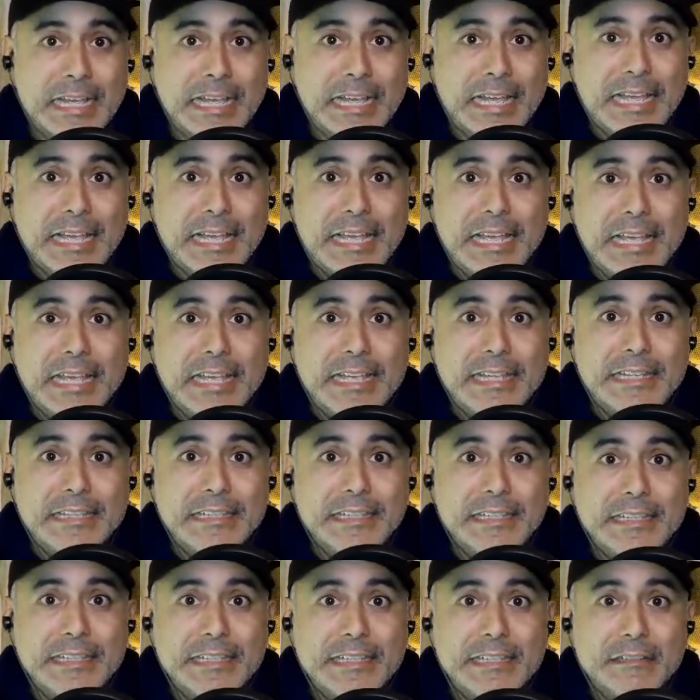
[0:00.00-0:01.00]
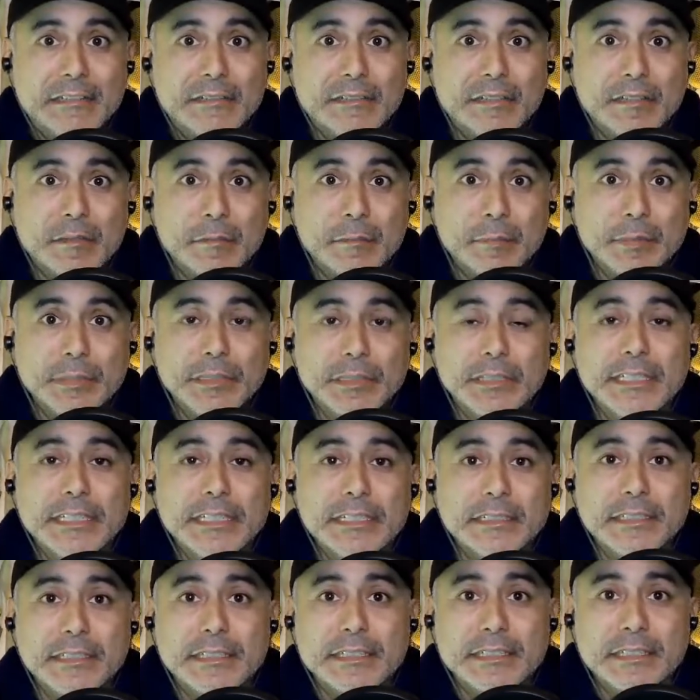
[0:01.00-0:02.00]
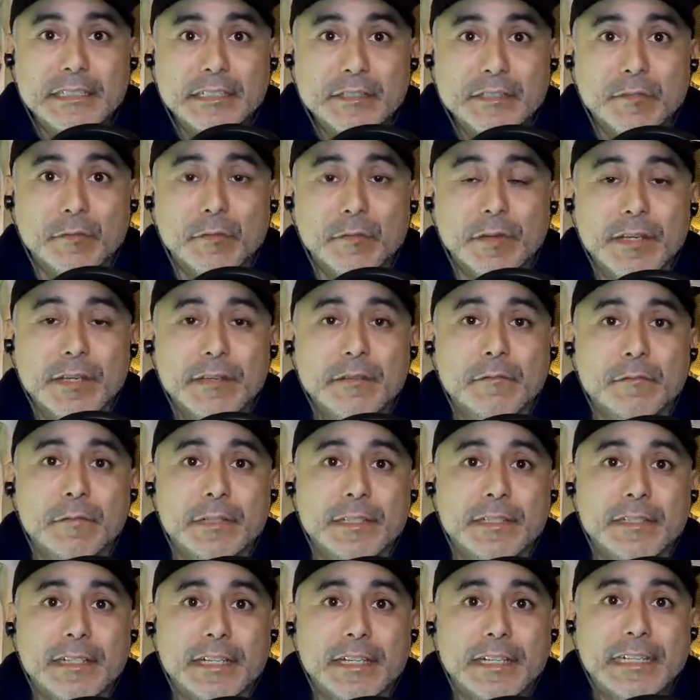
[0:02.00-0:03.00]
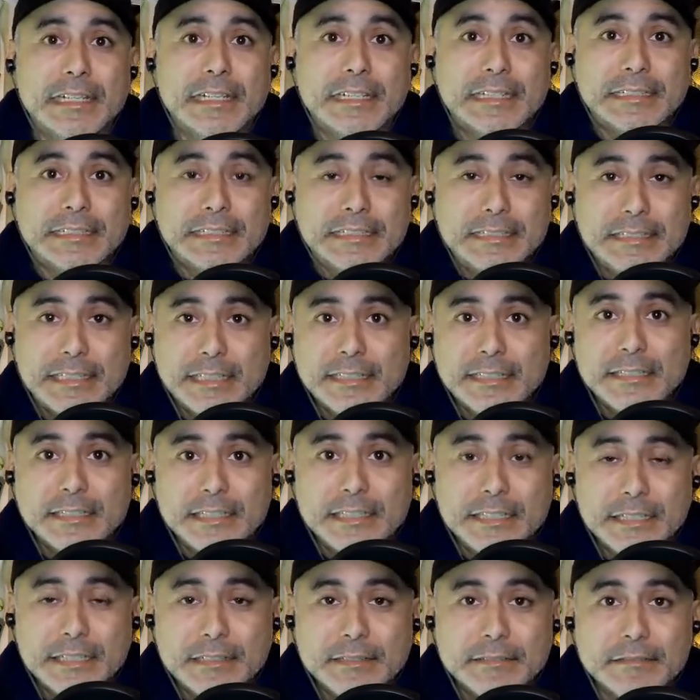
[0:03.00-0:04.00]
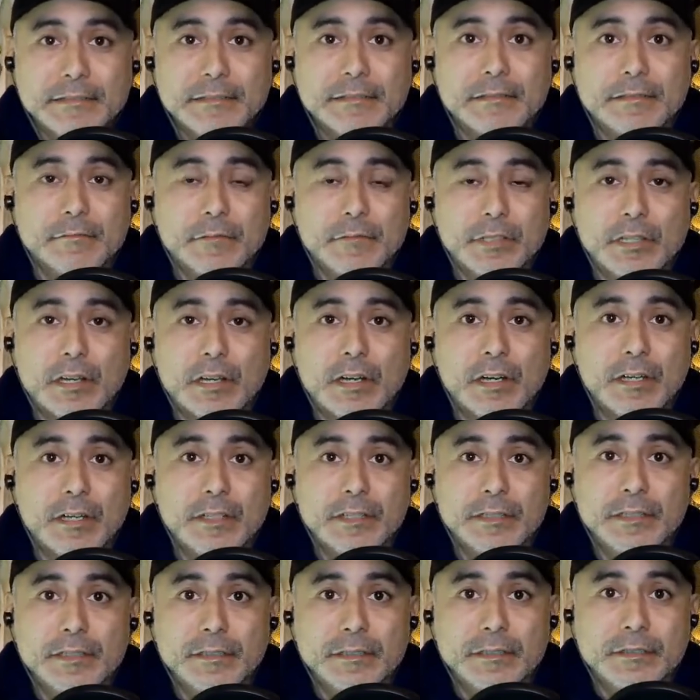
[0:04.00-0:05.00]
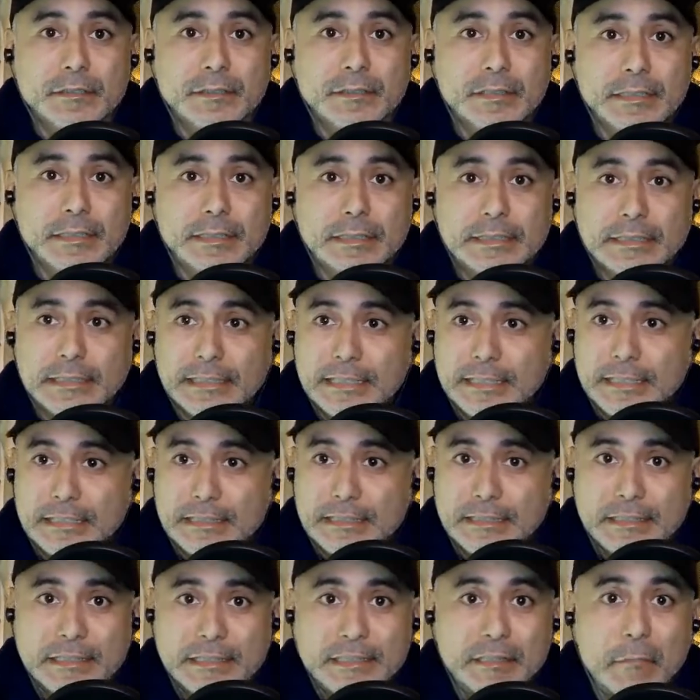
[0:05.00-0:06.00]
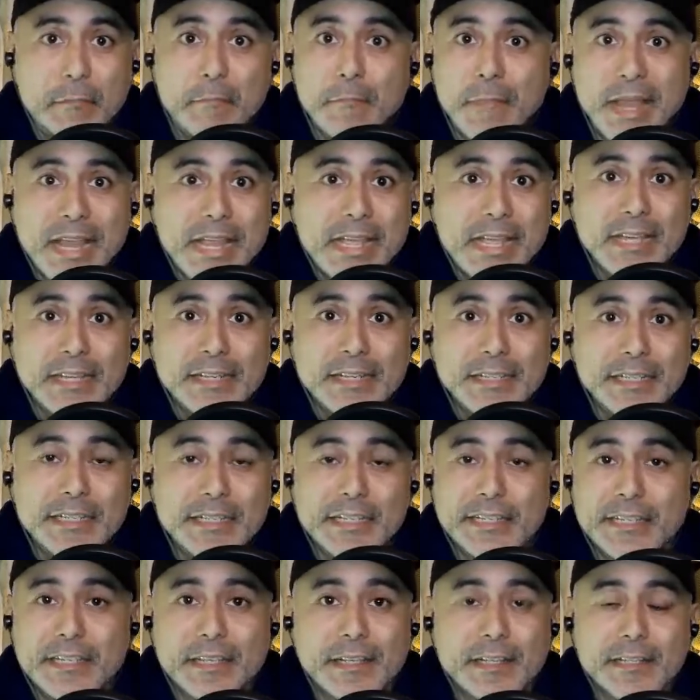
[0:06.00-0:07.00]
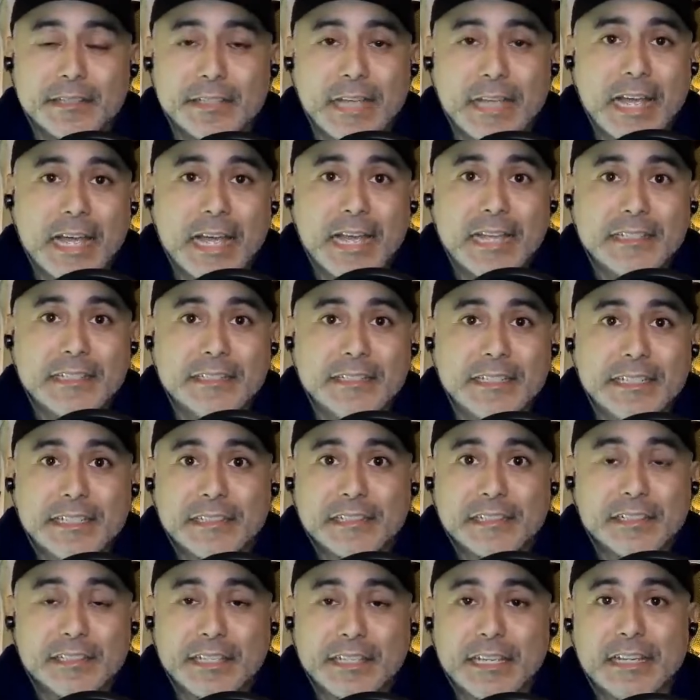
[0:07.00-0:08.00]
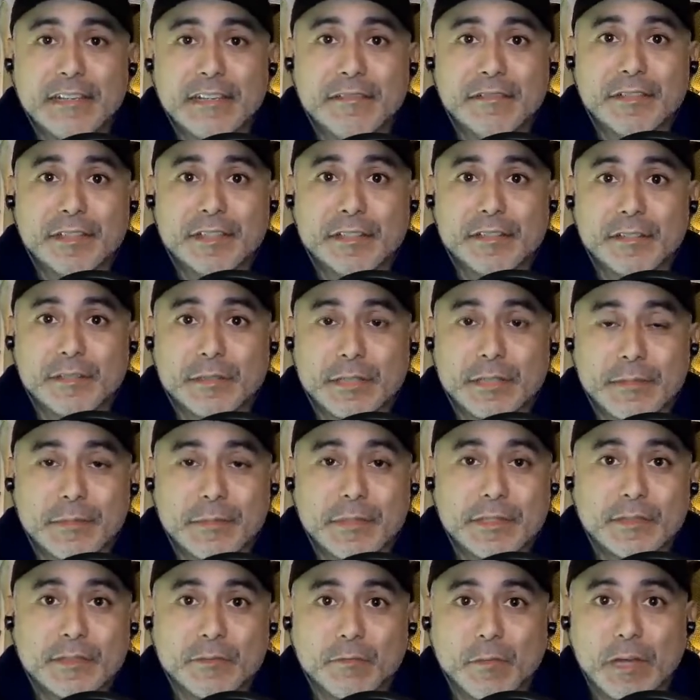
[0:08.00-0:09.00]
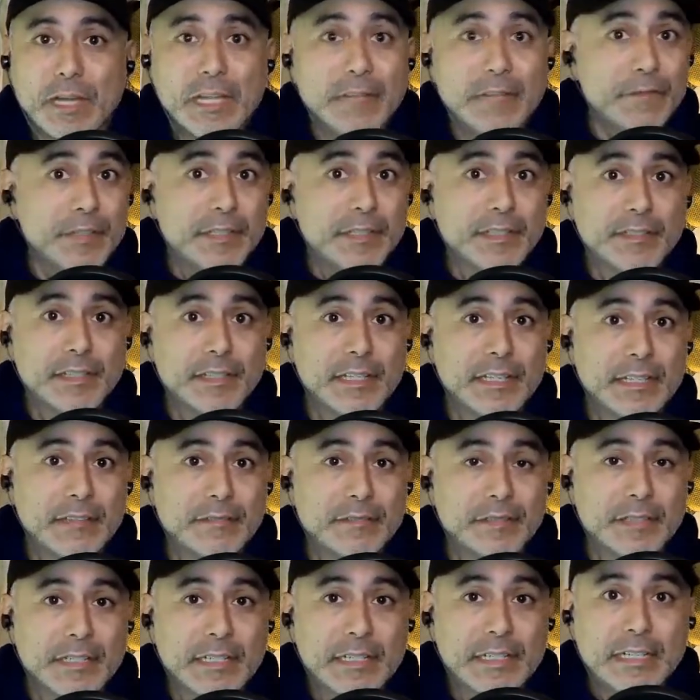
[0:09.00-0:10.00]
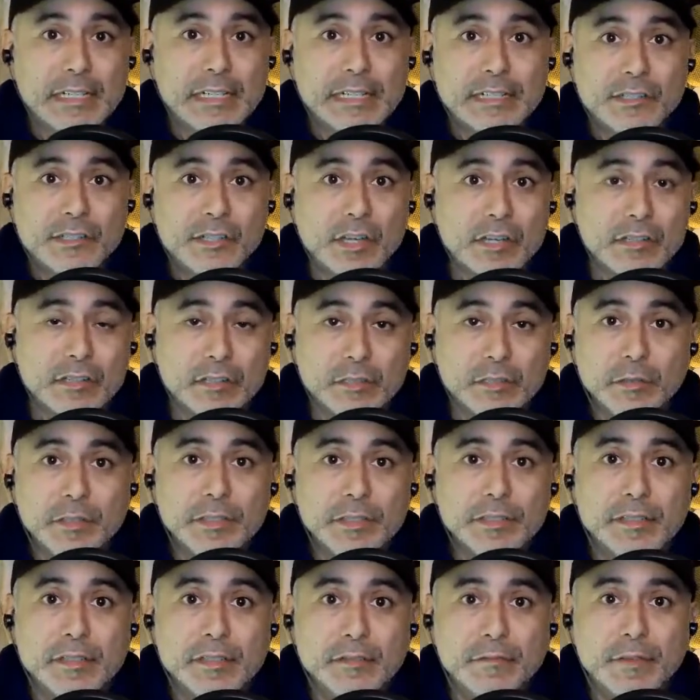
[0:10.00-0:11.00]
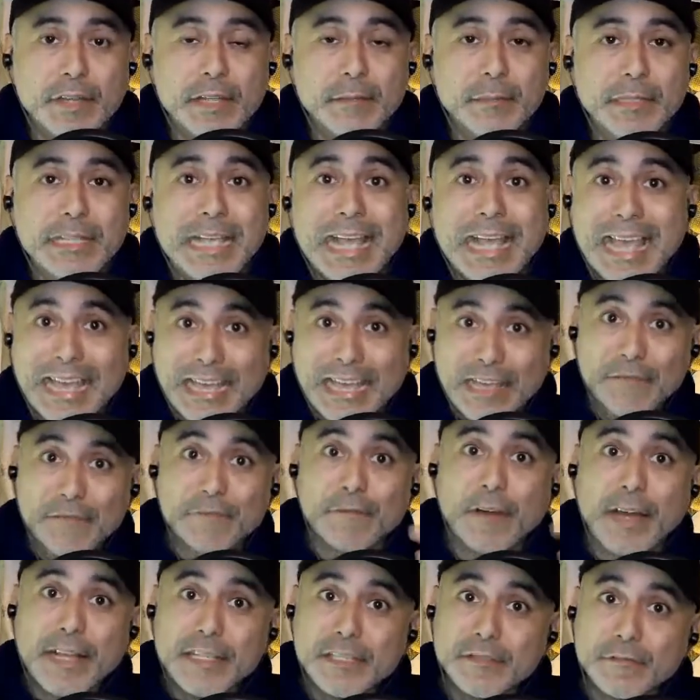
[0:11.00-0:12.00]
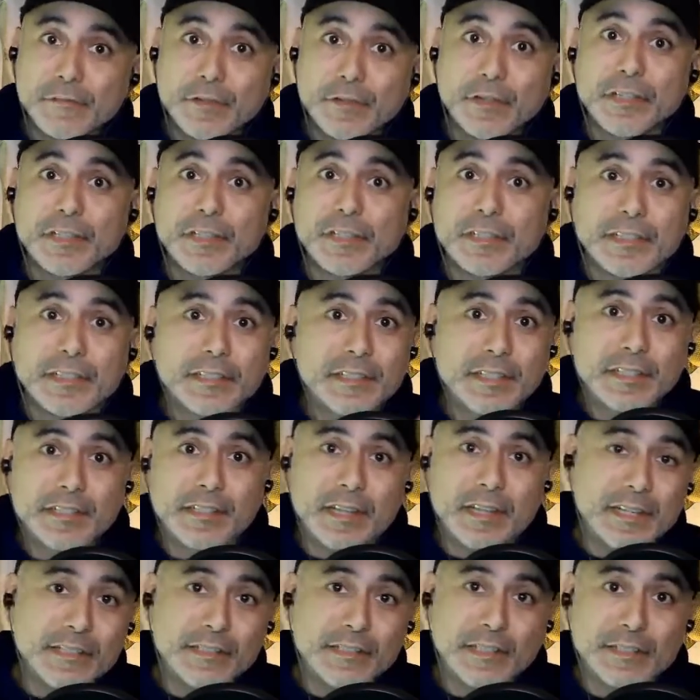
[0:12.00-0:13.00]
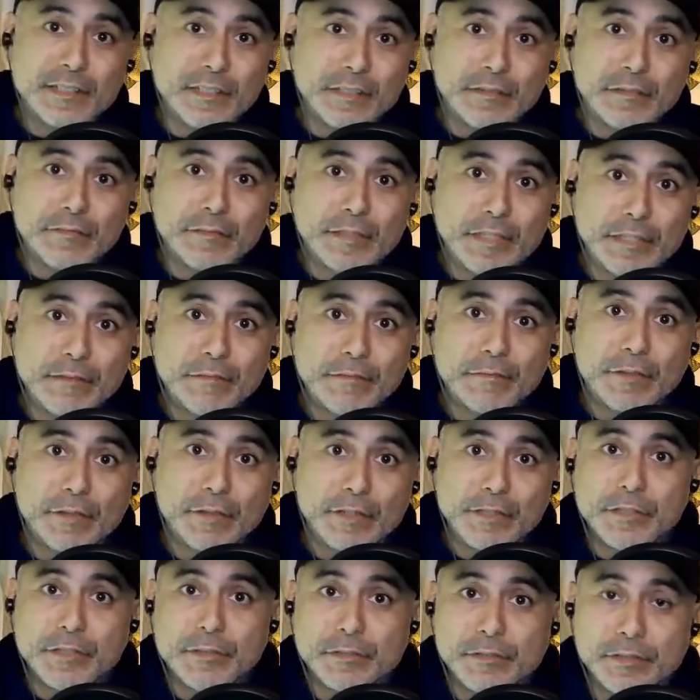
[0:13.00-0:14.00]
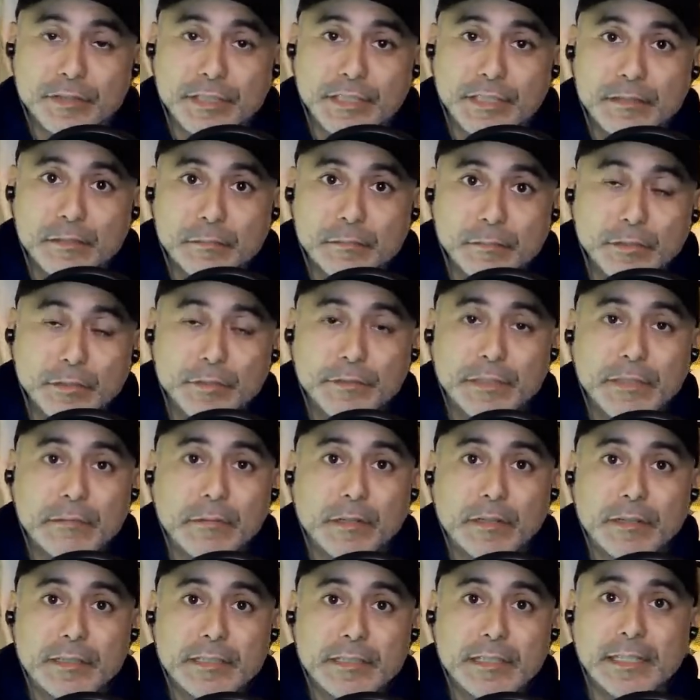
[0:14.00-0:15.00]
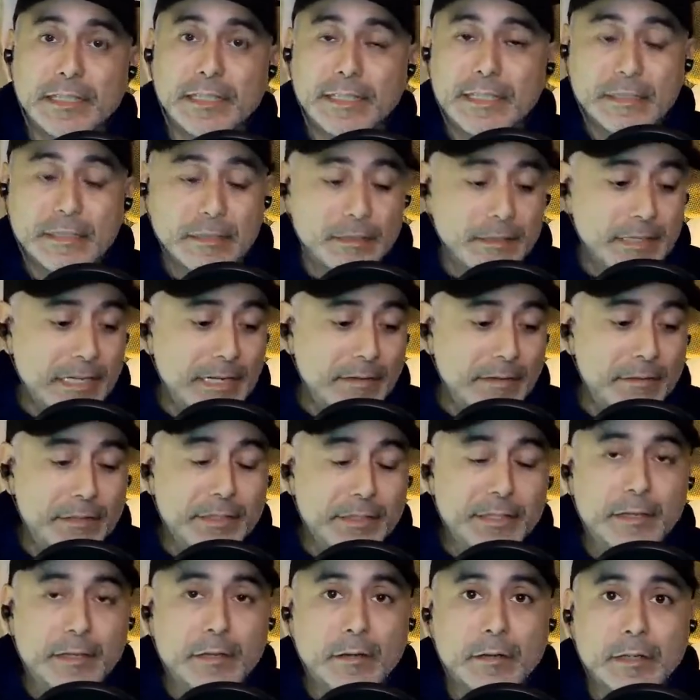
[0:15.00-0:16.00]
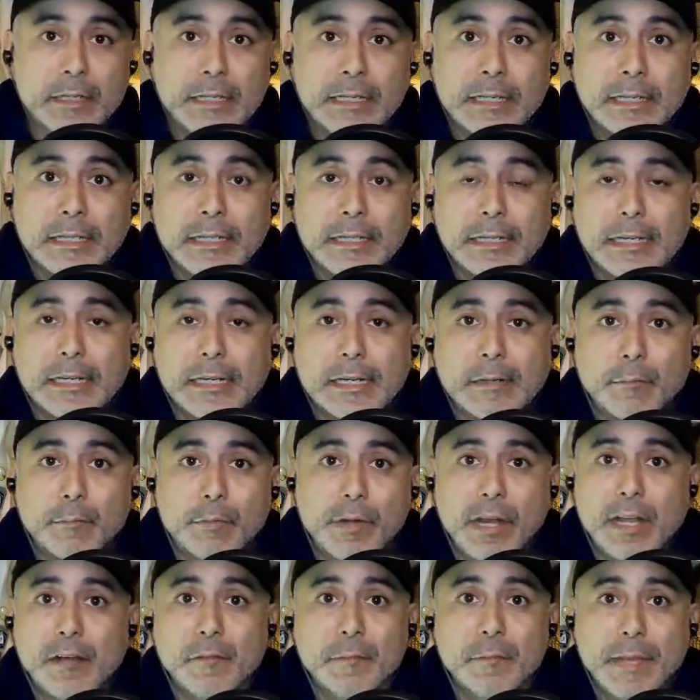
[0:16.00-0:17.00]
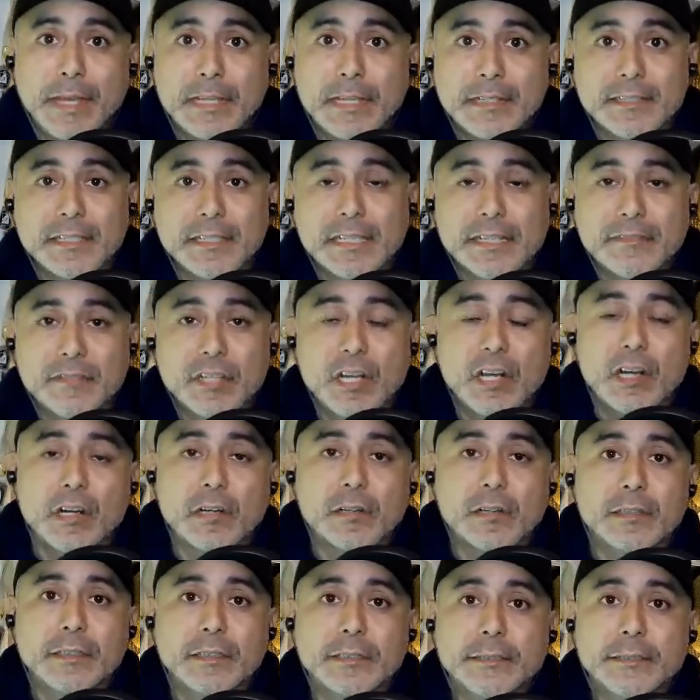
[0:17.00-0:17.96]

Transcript: And it completely, he's written with dignity, with honor. He's a man. He kicks ass. He saves him and his wife. He saves Josh Lucas's family, and vice versa. This is not just a virtual signal movie where it's like, you know, brown man saves all.